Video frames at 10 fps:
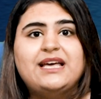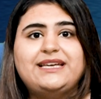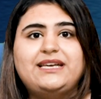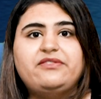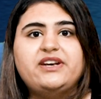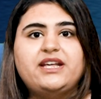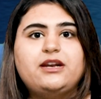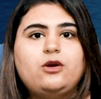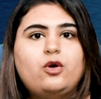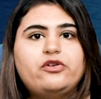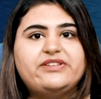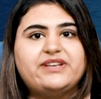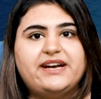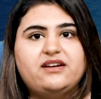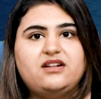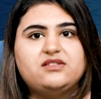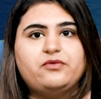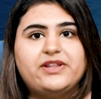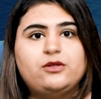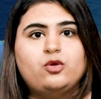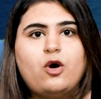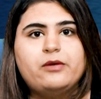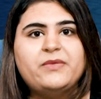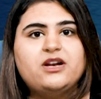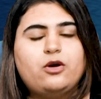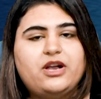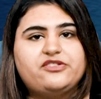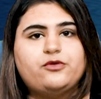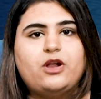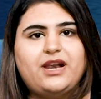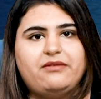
even in low-risk adults with normal cholesterol